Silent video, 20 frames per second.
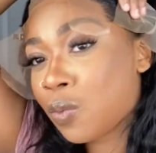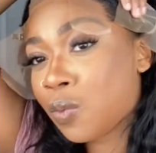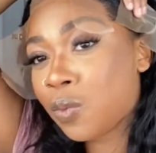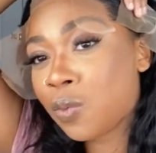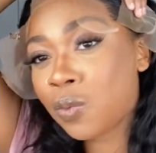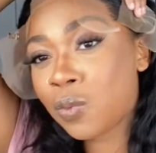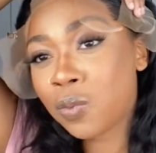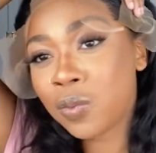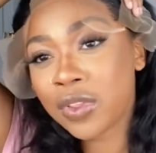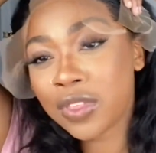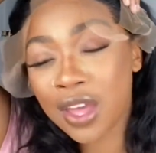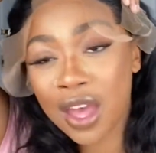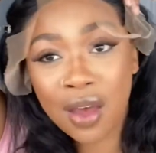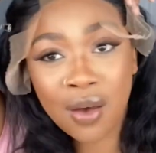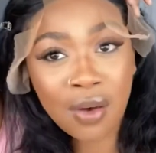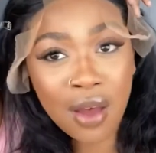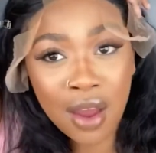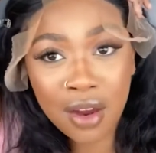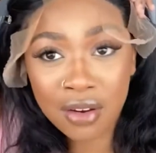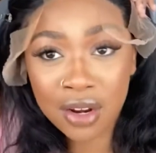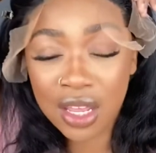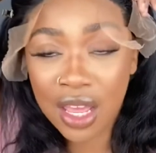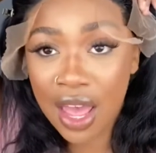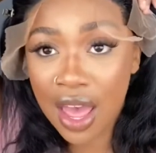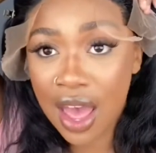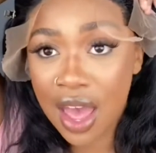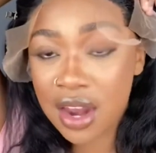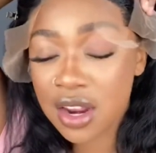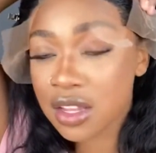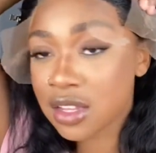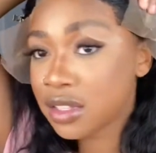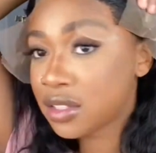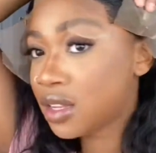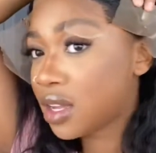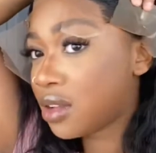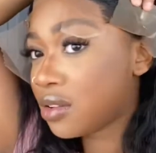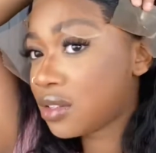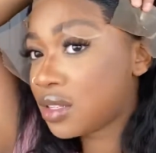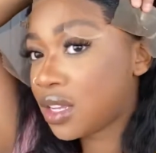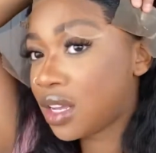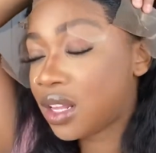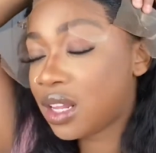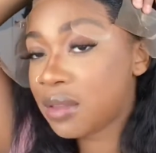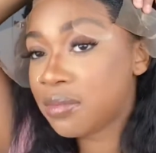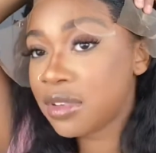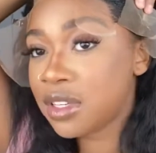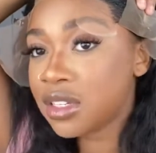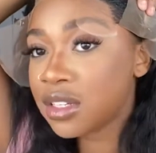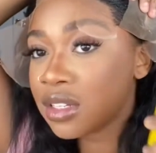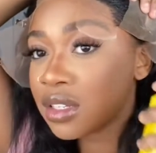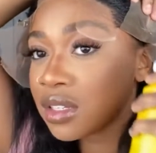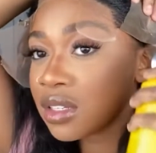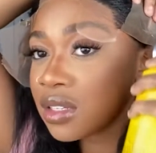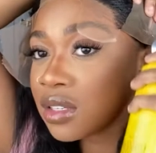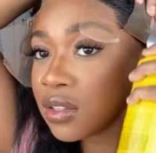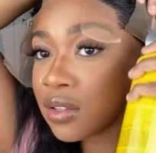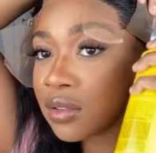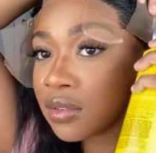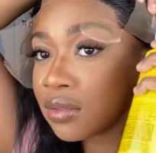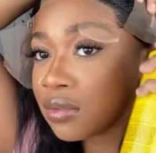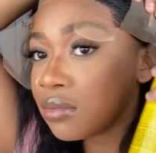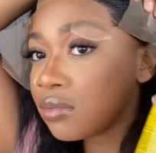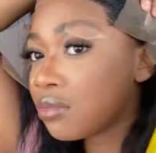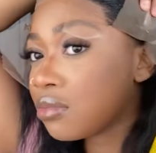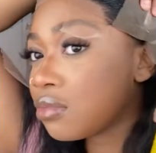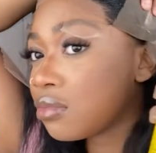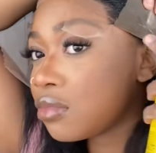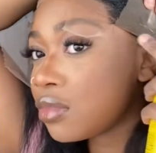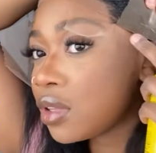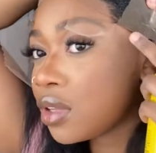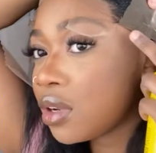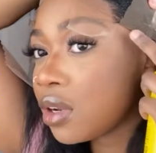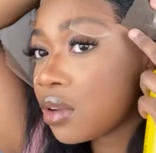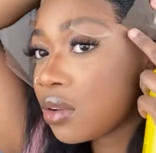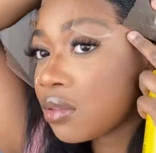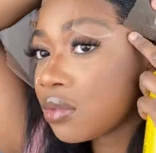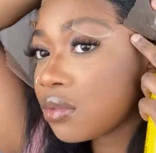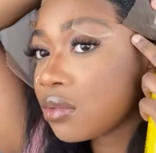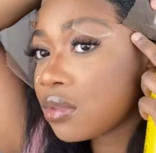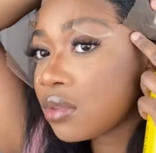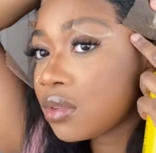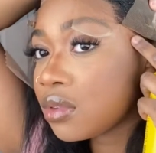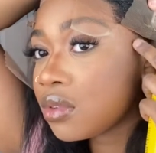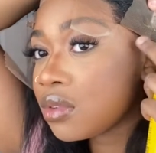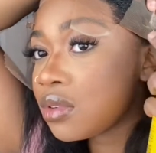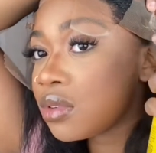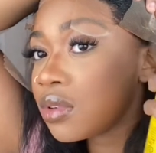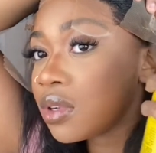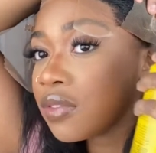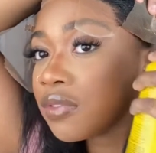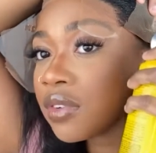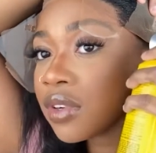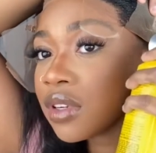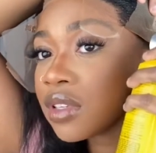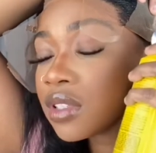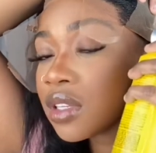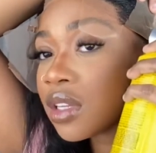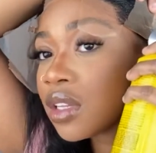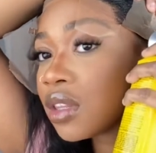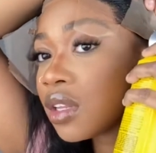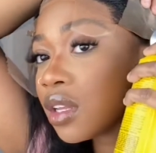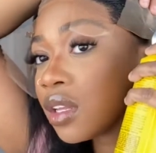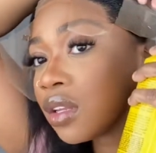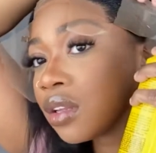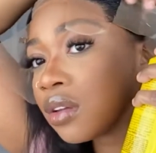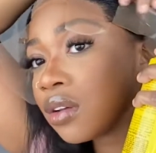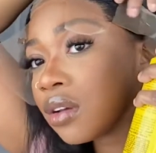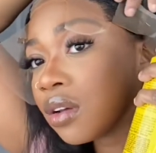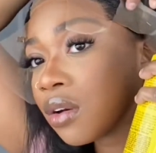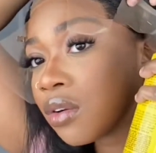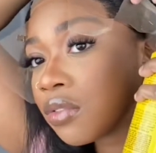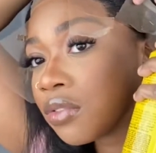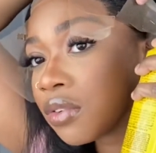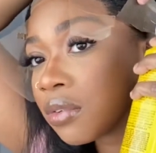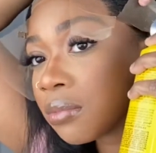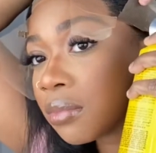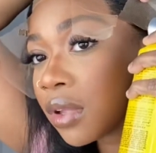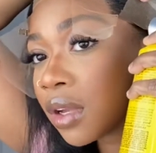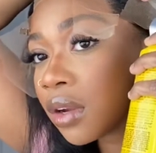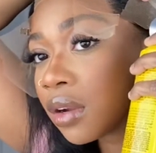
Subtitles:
with how I already had it. So I was like, let me just, you know, do it first and then go from there.